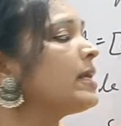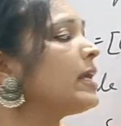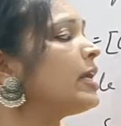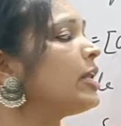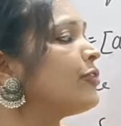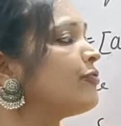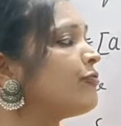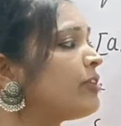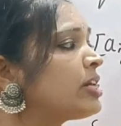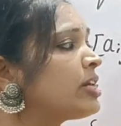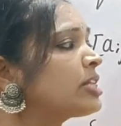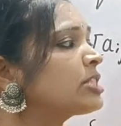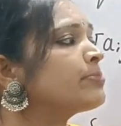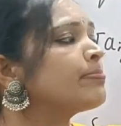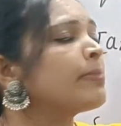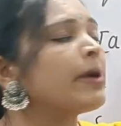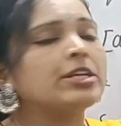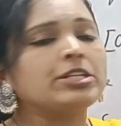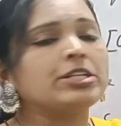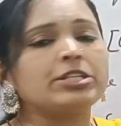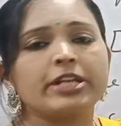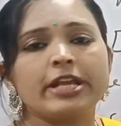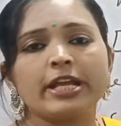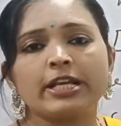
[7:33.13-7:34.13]
an inverse
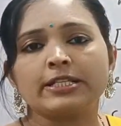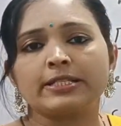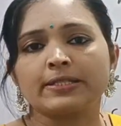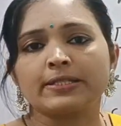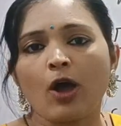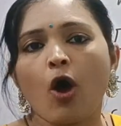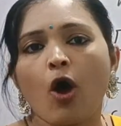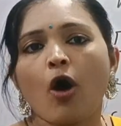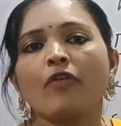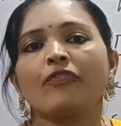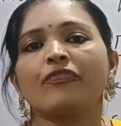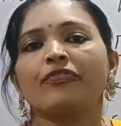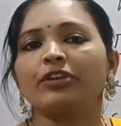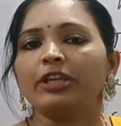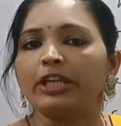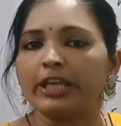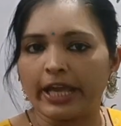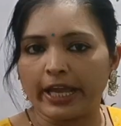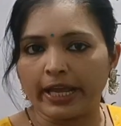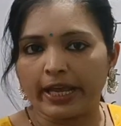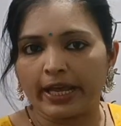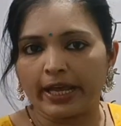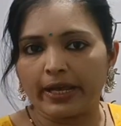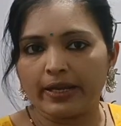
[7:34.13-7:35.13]
matrix
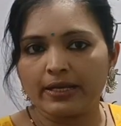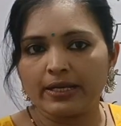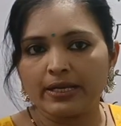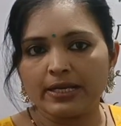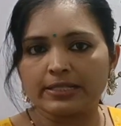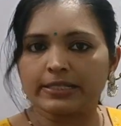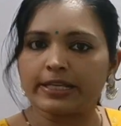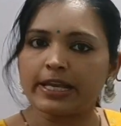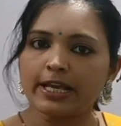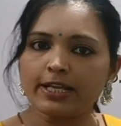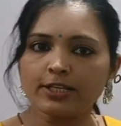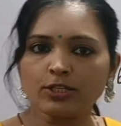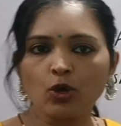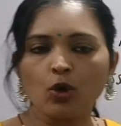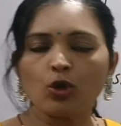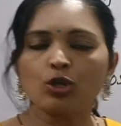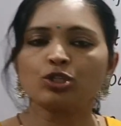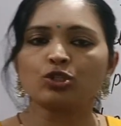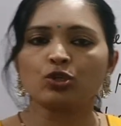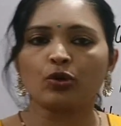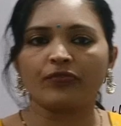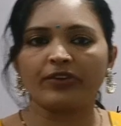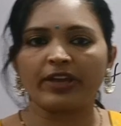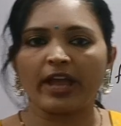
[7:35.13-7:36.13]
of A, C is
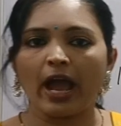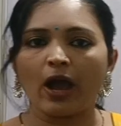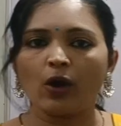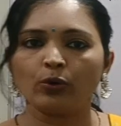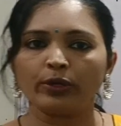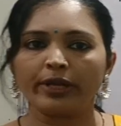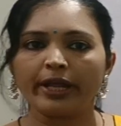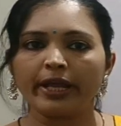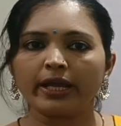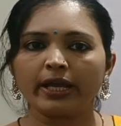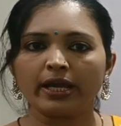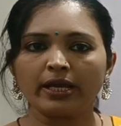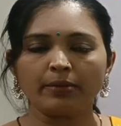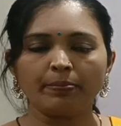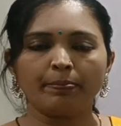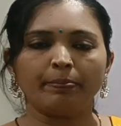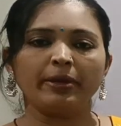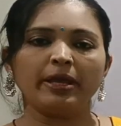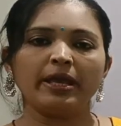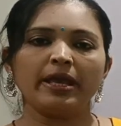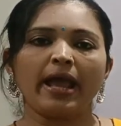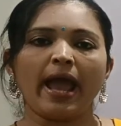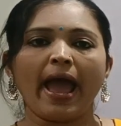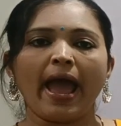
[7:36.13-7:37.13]
also, we have
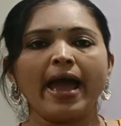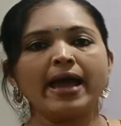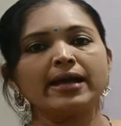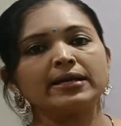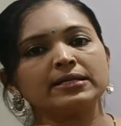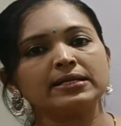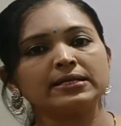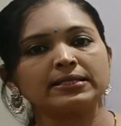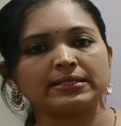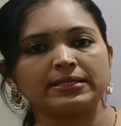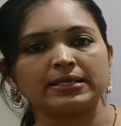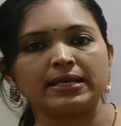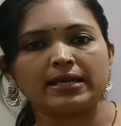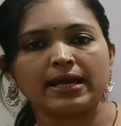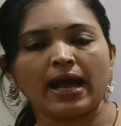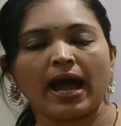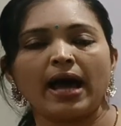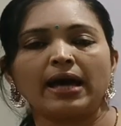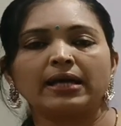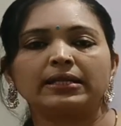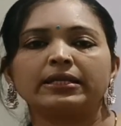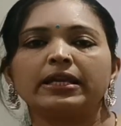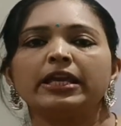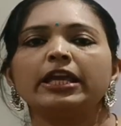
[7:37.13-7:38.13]
taken B and
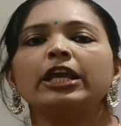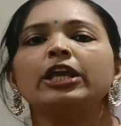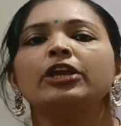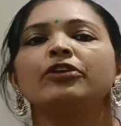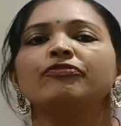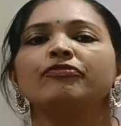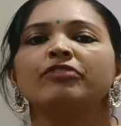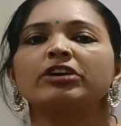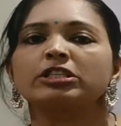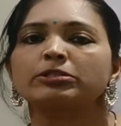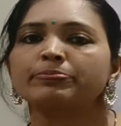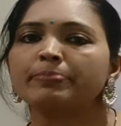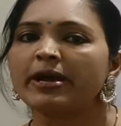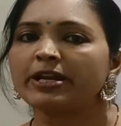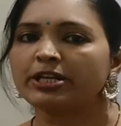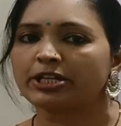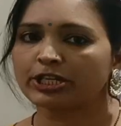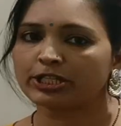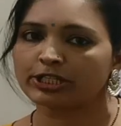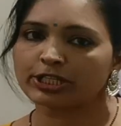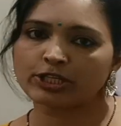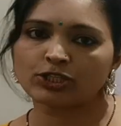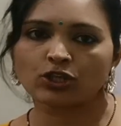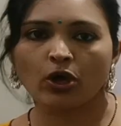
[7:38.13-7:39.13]
C are the inverse
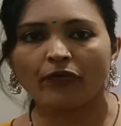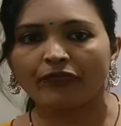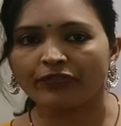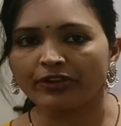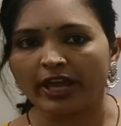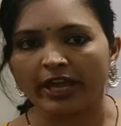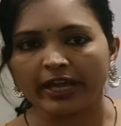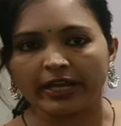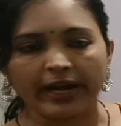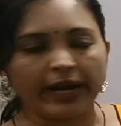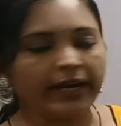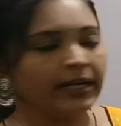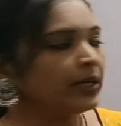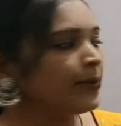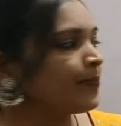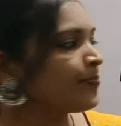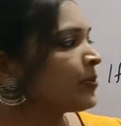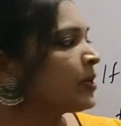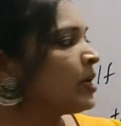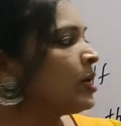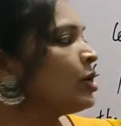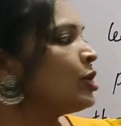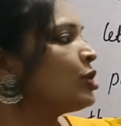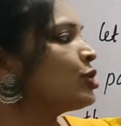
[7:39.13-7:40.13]
matrices of A,
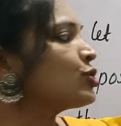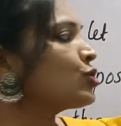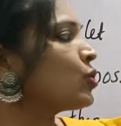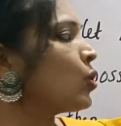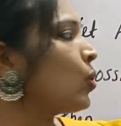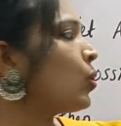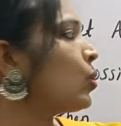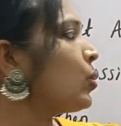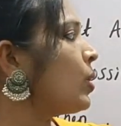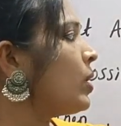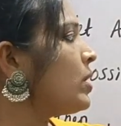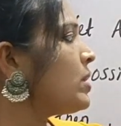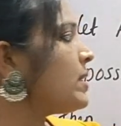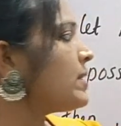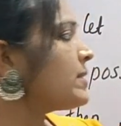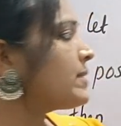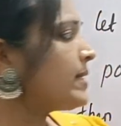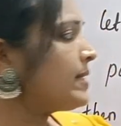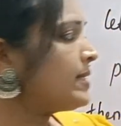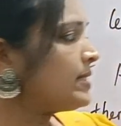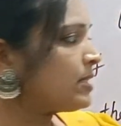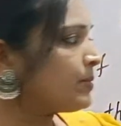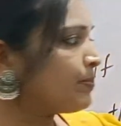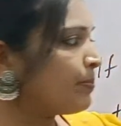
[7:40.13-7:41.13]
right? So,
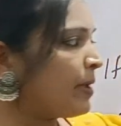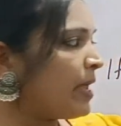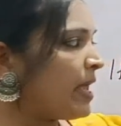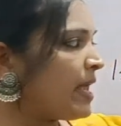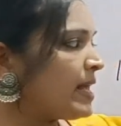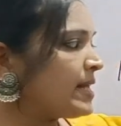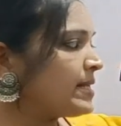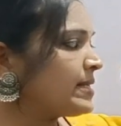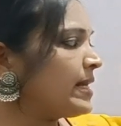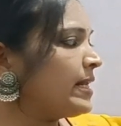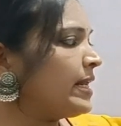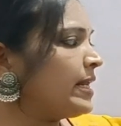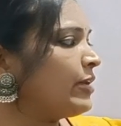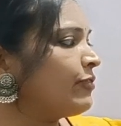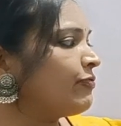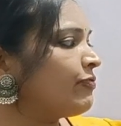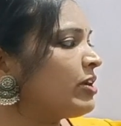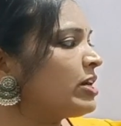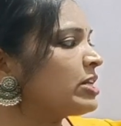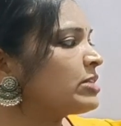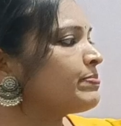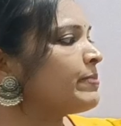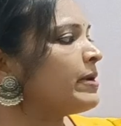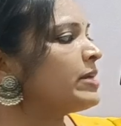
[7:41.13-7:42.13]
since B is an
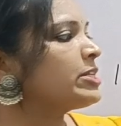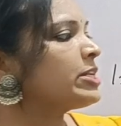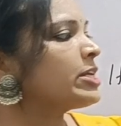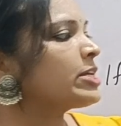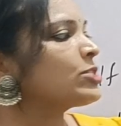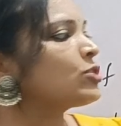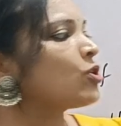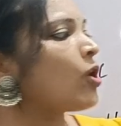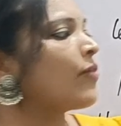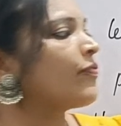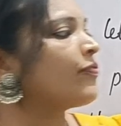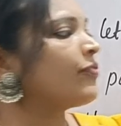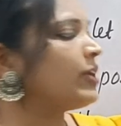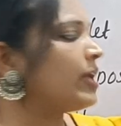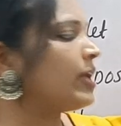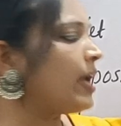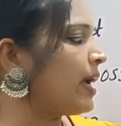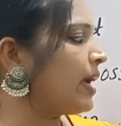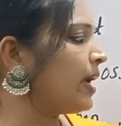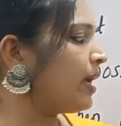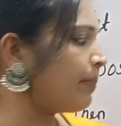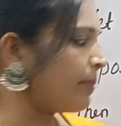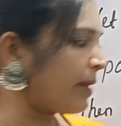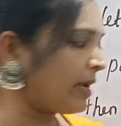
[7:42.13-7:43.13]
inverse matrix of
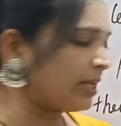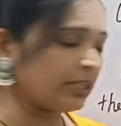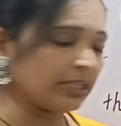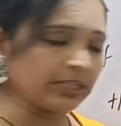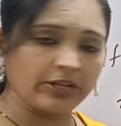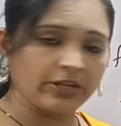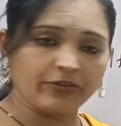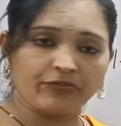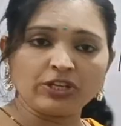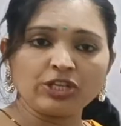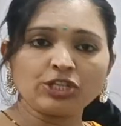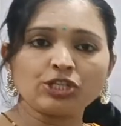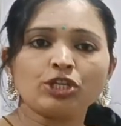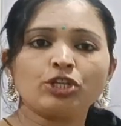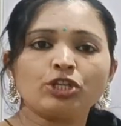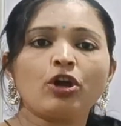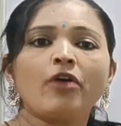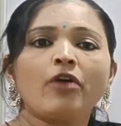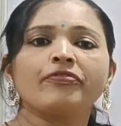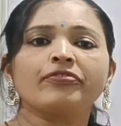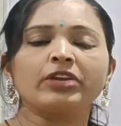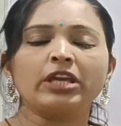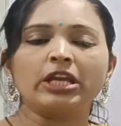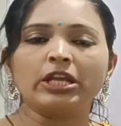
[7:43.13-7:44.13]
A, by the
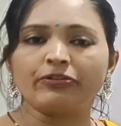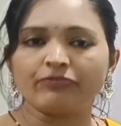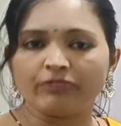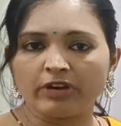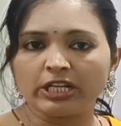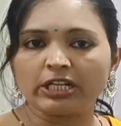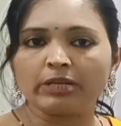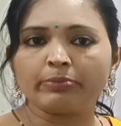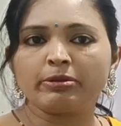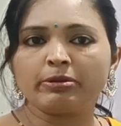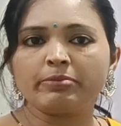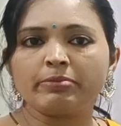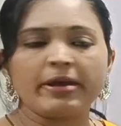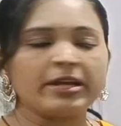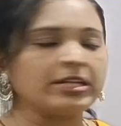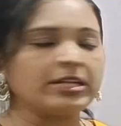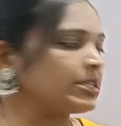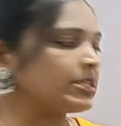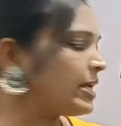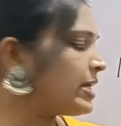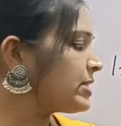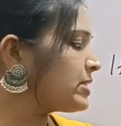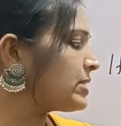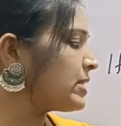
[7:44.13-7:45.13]
definition of invertible
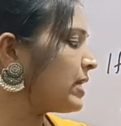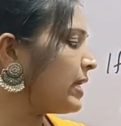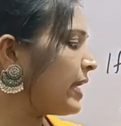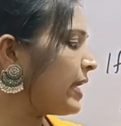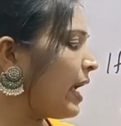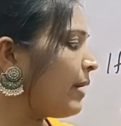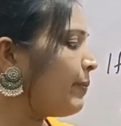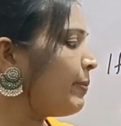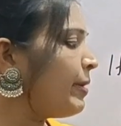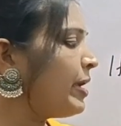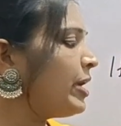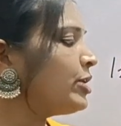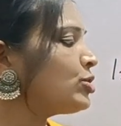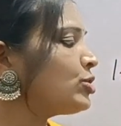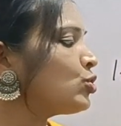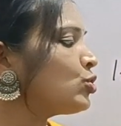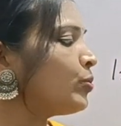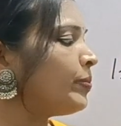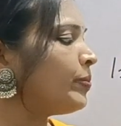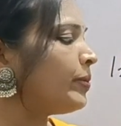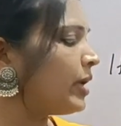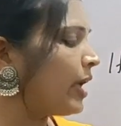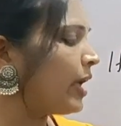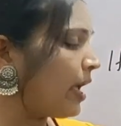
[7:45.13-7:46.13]
matrix, AB
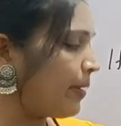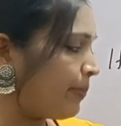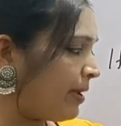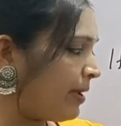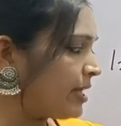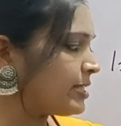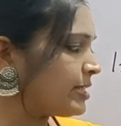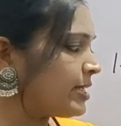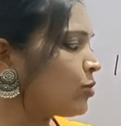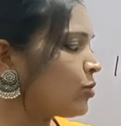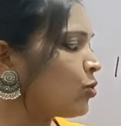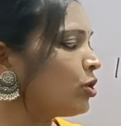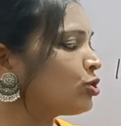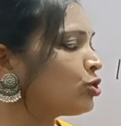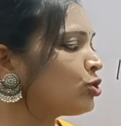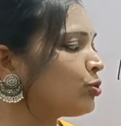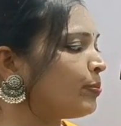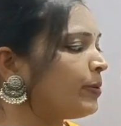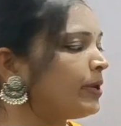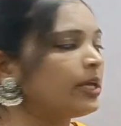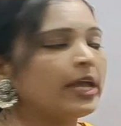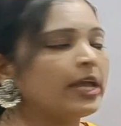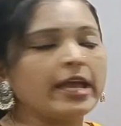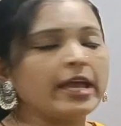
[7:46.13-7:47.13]
is equal
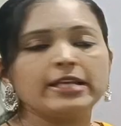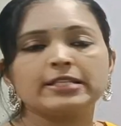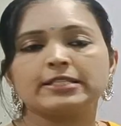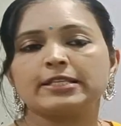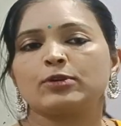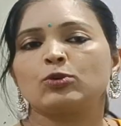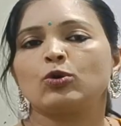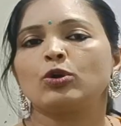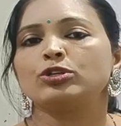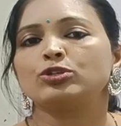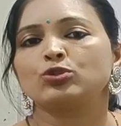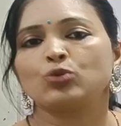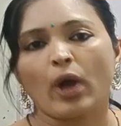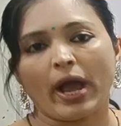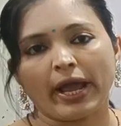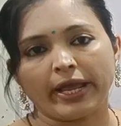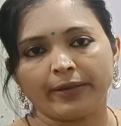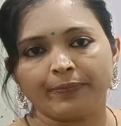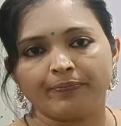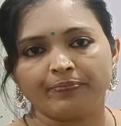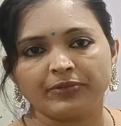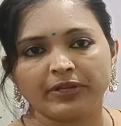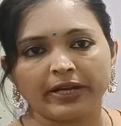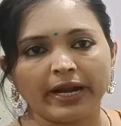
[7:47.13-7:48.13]
to BA is equal to
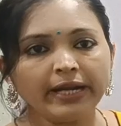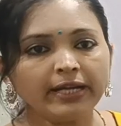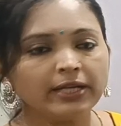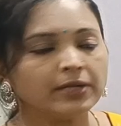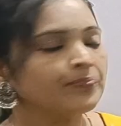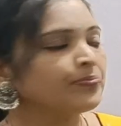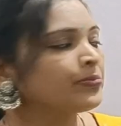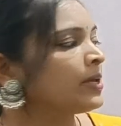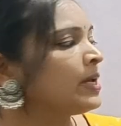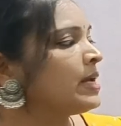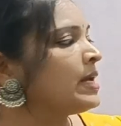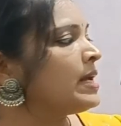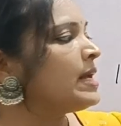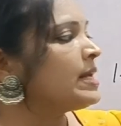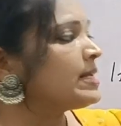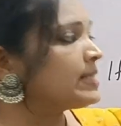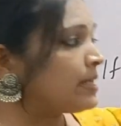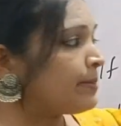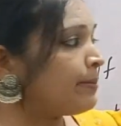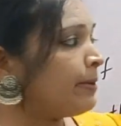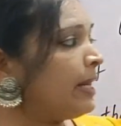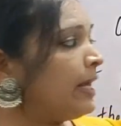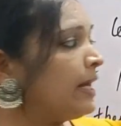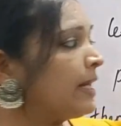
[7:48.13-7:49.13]
I, right?
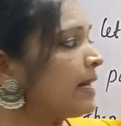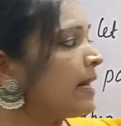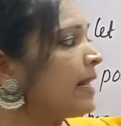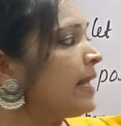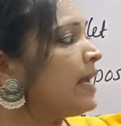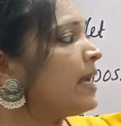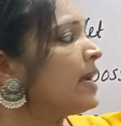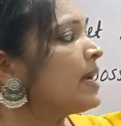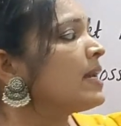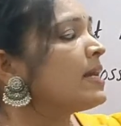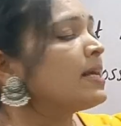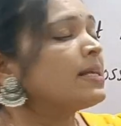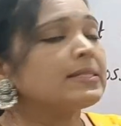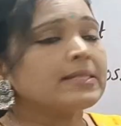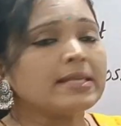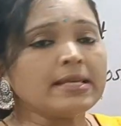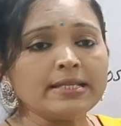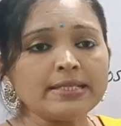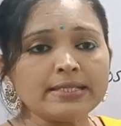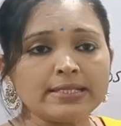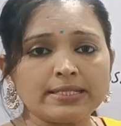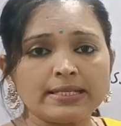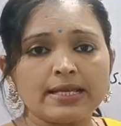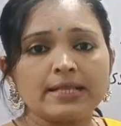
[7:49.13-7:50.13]
Similarly,
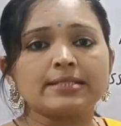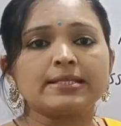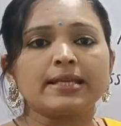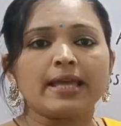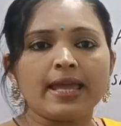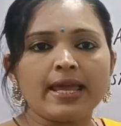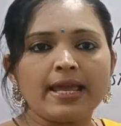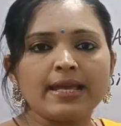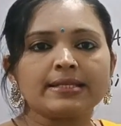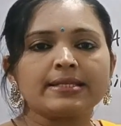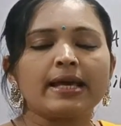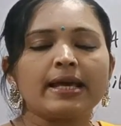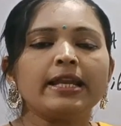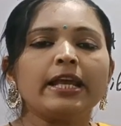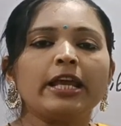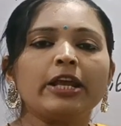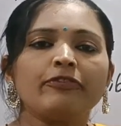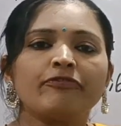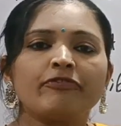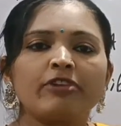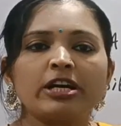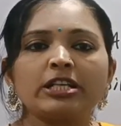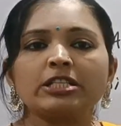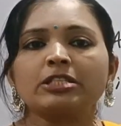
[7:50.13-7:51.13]
since C is an
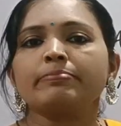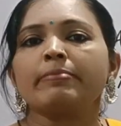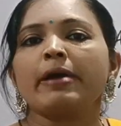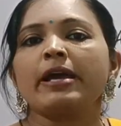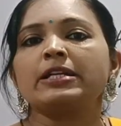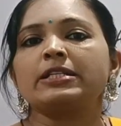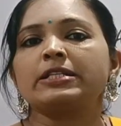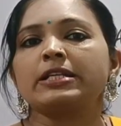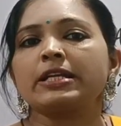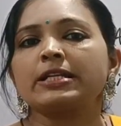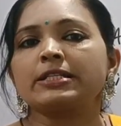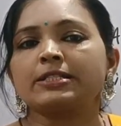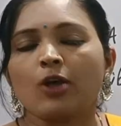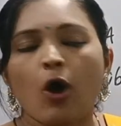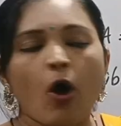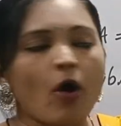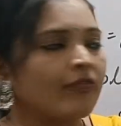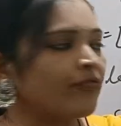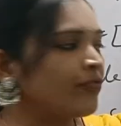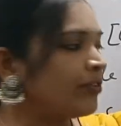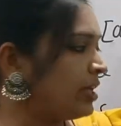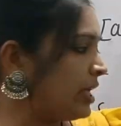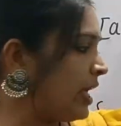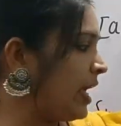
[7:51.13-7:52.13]
inverse matrix
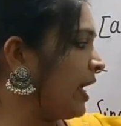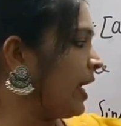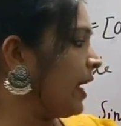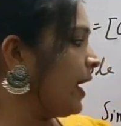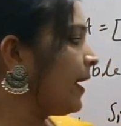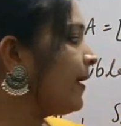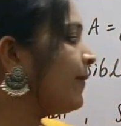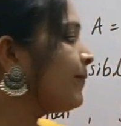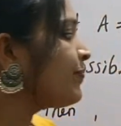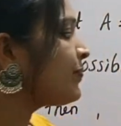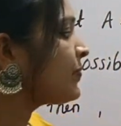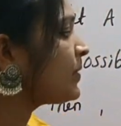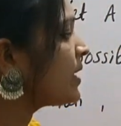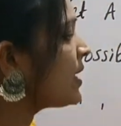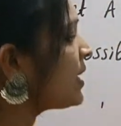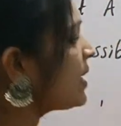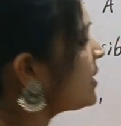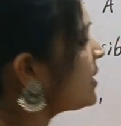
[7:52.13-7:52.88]
of A,